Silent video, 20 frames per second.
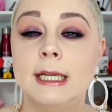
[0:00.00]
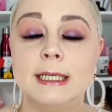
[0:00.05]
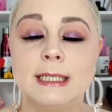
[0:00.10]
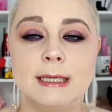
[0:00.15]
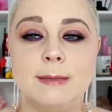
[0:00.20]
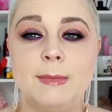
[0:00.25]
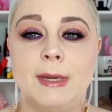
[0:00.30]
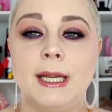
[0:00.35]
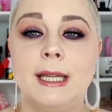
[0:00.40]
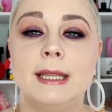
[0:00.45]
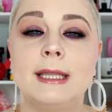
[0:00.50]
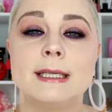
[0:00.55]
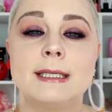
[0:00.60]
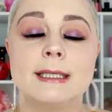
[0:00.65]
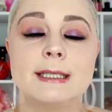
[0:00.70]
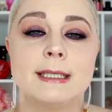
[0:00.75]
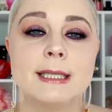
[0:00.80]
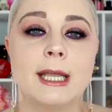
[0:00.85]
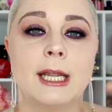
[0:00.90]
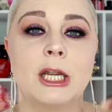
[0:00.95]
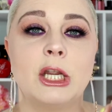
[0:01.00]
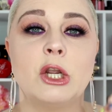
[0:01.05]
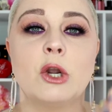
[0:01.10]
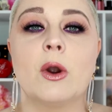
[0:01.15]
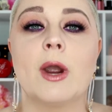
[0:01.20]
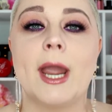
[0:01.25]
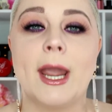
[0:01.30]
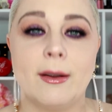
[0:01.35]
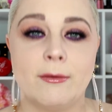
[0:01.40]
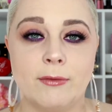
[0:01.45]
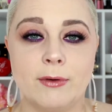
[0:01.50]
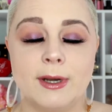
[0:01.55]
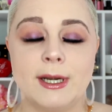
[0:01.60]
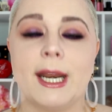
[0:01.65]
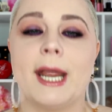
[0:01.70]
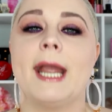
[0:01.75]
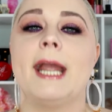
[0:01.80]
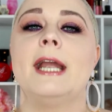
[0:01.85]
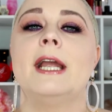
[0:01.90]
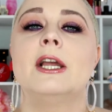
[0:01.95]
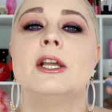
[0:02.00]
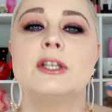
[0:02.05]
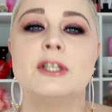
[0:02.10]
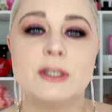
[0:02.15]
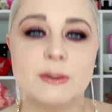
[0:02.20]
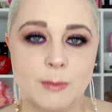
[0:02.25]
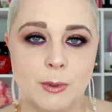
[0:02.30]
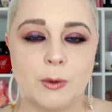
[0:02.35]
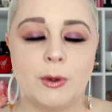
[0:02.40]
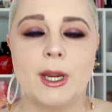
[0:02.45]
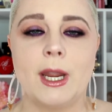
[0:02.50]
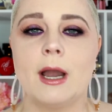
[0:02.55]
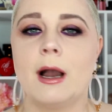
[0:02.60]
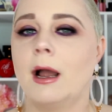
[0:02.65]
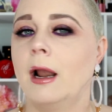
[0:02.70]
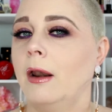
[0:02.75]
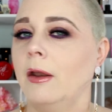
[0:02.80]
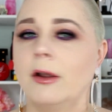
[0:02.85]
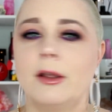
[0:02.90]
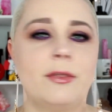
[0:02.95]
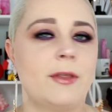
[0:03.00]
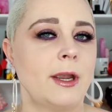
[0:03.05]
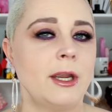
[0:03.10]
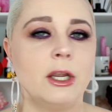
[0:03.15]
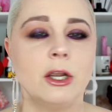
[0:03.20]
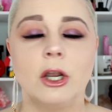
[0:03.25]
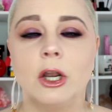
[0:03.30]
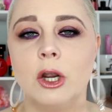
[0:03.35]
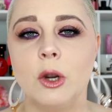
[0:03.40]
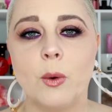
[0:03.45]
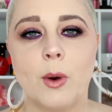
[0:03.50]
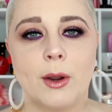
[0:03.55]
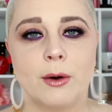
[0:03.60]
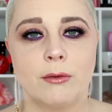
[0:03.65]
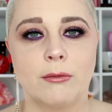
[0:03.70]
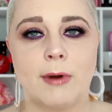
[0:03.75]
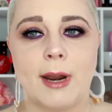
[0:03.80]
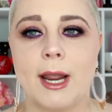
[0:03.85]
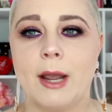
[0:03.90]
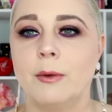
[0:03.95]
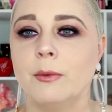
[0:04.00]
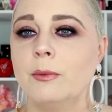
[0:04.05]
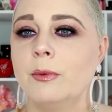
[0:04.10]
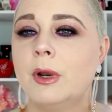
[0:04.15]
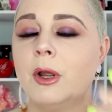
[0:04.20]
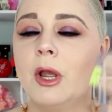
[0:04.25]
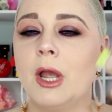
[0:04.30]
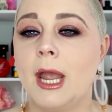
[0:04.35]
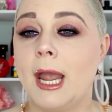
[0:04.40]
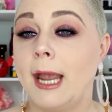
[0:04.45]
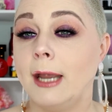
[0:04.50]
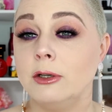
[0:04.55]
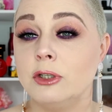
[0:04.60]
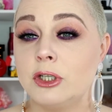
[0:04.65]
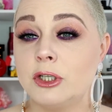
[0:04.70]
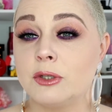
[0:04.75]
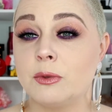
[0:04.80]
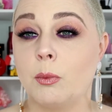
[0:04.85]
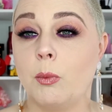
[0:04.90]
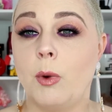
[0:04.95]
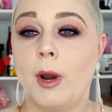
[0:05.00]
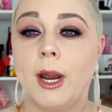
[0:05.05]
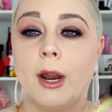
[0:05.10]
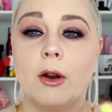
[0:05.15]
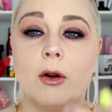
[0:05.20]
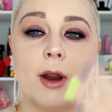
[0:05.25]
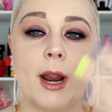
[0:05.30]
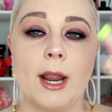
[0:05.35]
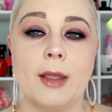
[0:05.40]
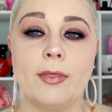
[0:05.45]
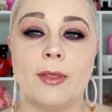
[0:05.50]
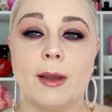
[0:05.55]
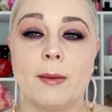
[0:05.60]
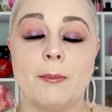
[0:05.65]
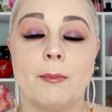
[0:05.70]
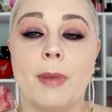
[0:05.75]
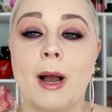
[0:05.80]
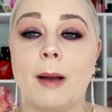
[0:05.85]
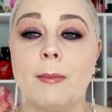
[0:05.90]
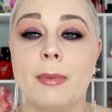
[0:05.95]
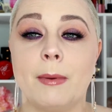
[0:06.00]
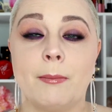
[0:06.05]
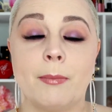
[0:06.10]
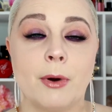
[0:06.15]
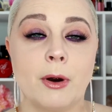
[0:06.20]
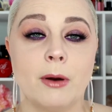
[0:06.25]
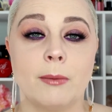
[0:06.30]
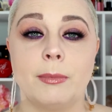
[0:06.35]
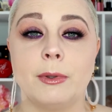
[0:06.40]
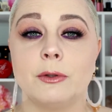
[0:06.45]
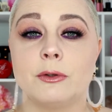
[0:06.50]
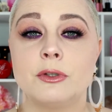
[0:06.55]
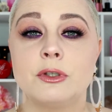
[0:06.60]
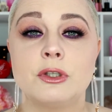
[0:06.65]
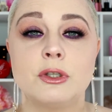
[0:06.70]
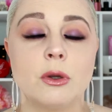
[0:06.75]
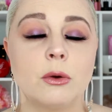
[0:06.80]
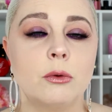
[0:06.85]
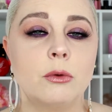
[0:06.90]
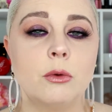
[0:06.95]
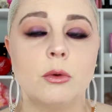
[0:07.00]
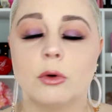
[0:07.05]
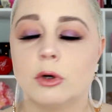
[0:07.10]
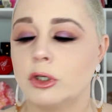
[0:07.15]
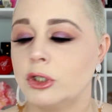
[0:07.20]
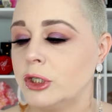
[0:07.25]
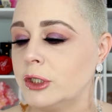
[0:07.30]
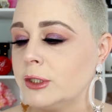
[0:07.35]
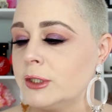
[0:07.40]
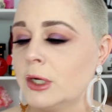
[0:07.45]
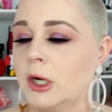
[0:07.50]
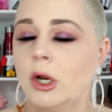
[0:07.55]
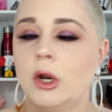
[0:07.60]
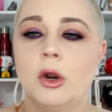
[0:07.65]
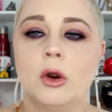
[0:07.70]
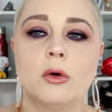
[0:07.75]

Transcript: To me, this is like your everyday smoky eye look that you could go out around and just wear, and that pop of purple is so gorgeous.